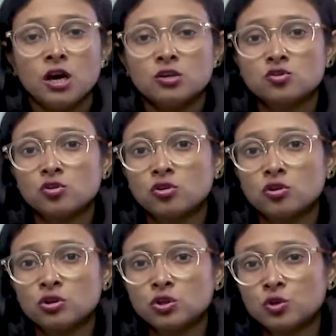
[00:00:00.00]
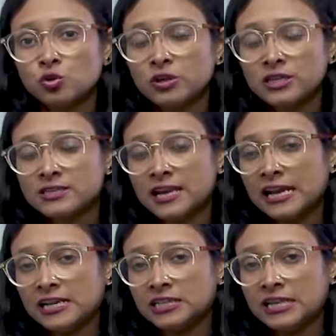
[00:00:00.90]
So do
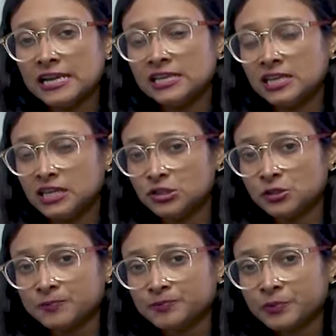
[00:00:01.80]
Israel retaliate?